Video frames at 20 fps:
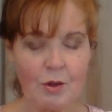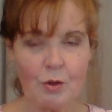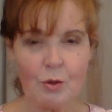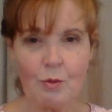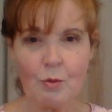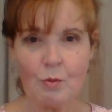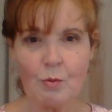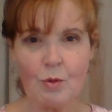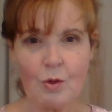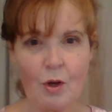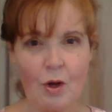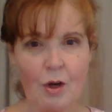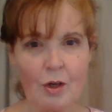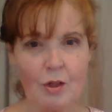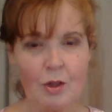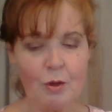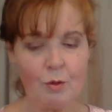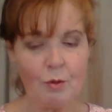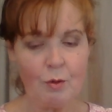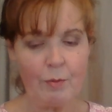to talk
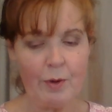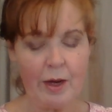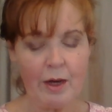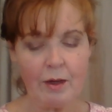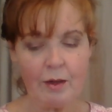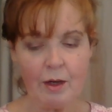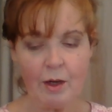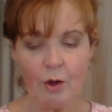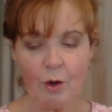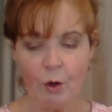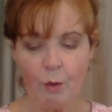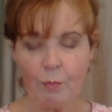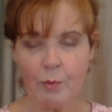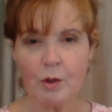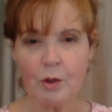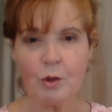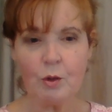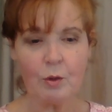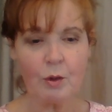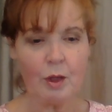to you about and I hope
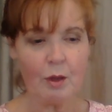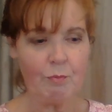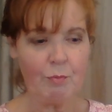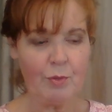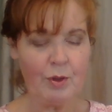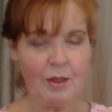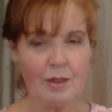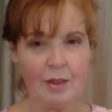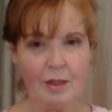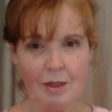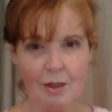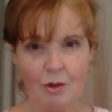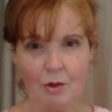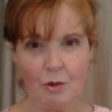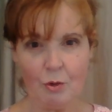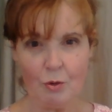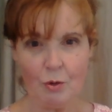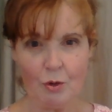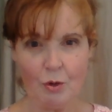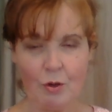that you'll get busy and
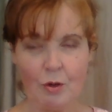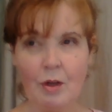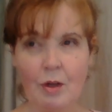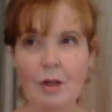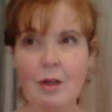do your